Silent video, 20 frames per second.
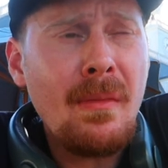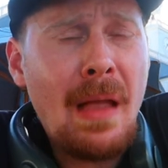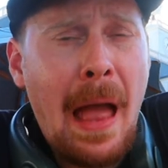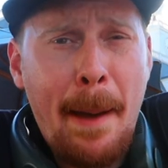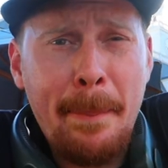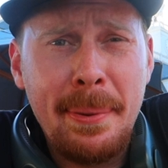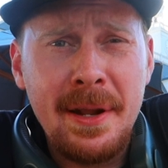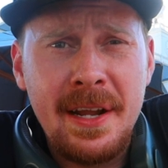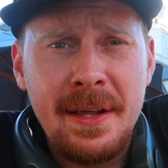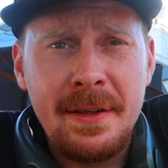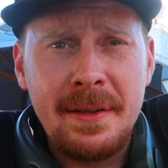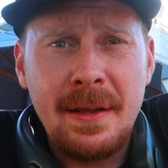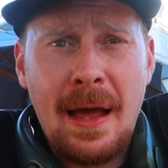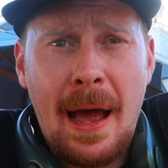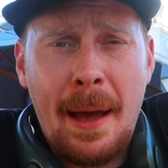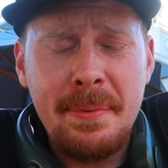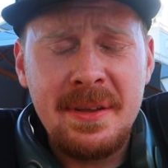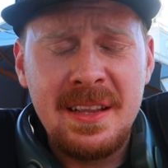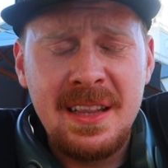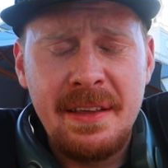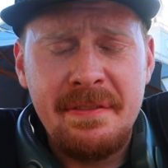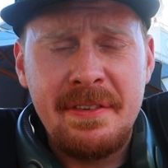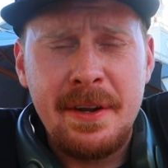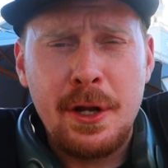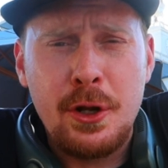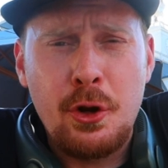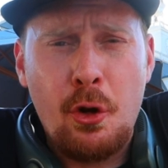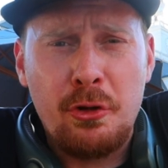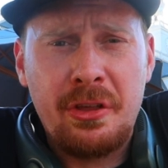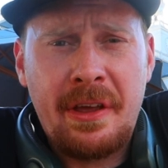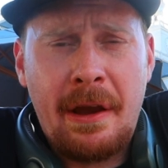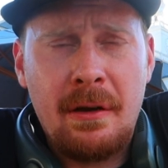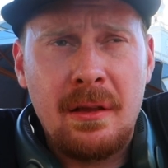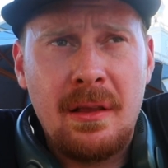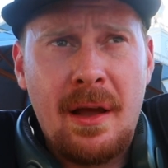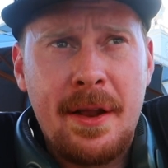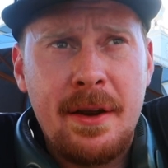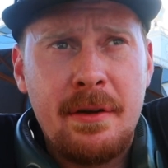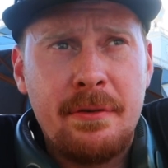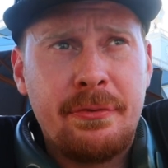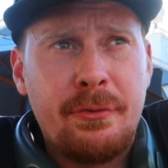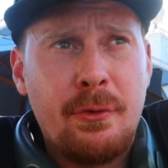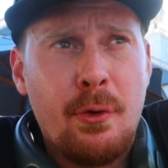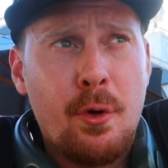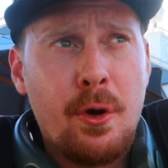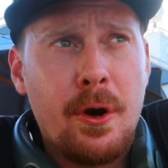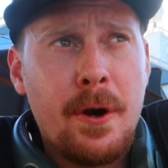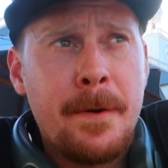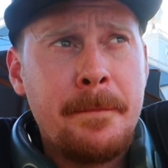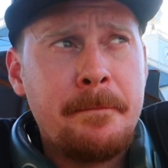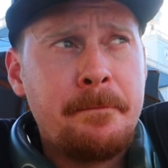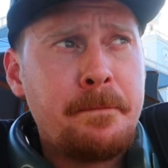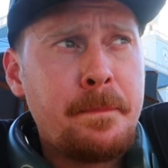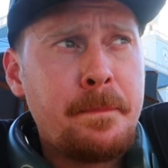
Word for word: I've been in I've been living in North Carolina for